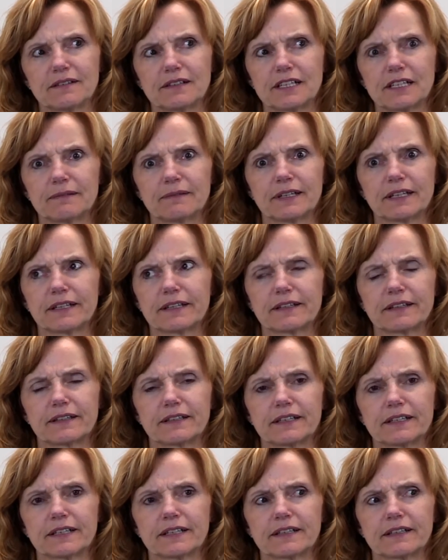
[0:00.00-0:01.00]
I'm like,
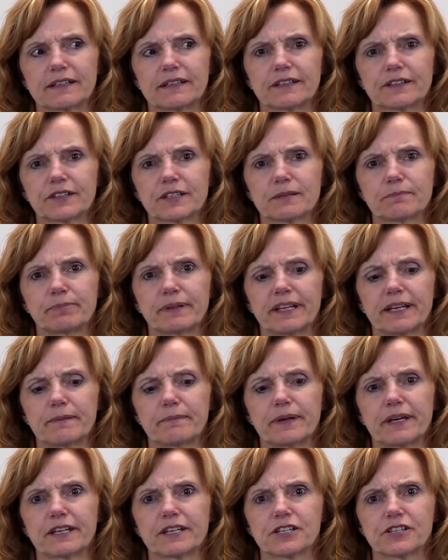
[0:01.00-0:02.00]
you're the plant
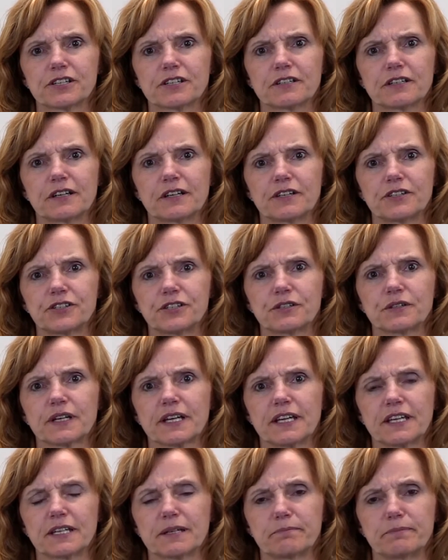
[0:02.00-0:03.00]
manager? Aren't you
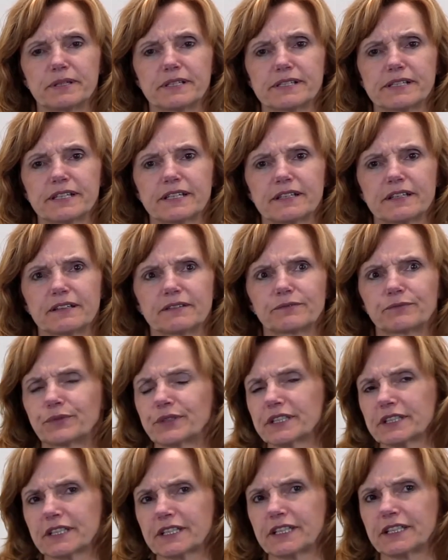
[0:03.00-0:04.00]
kind of busy?
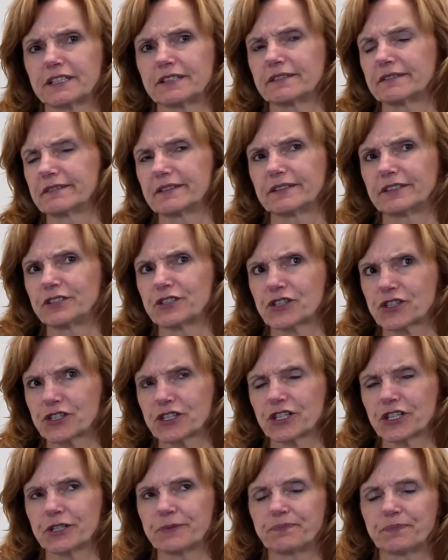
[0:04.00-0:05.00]
Really? You
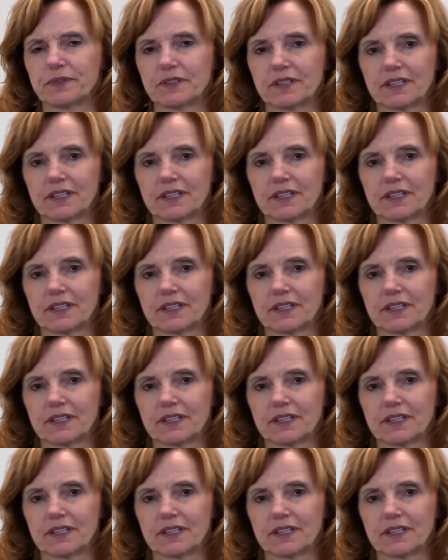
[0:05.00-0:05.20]
sure?